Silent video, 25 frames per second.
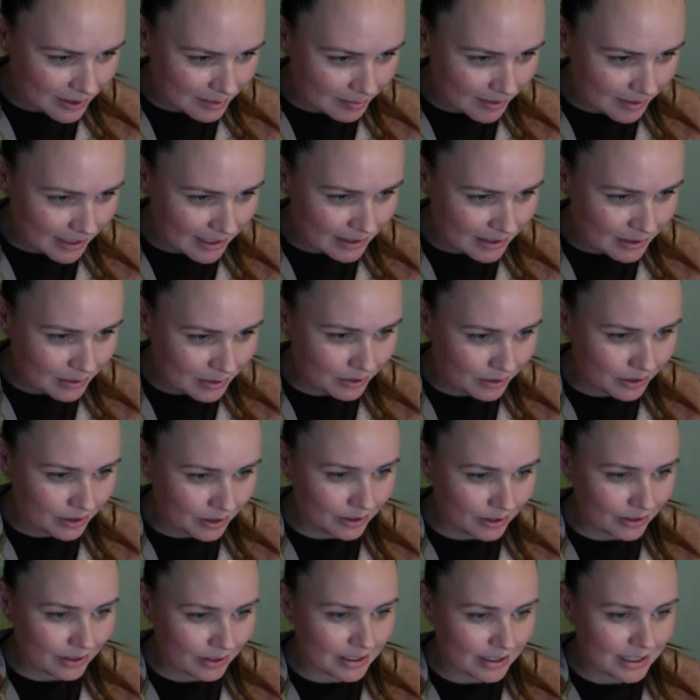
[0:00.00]
My daughter
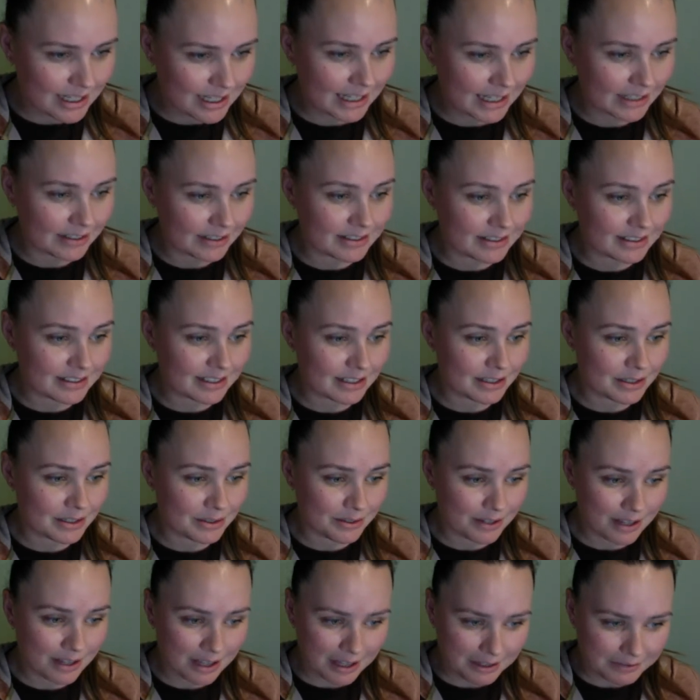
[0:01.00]
got diagnosed at
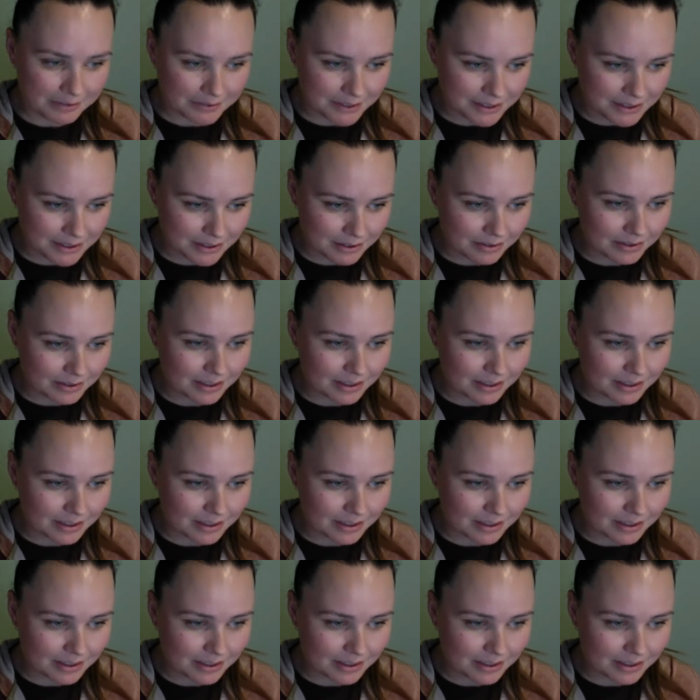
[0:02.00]
2.5 years old,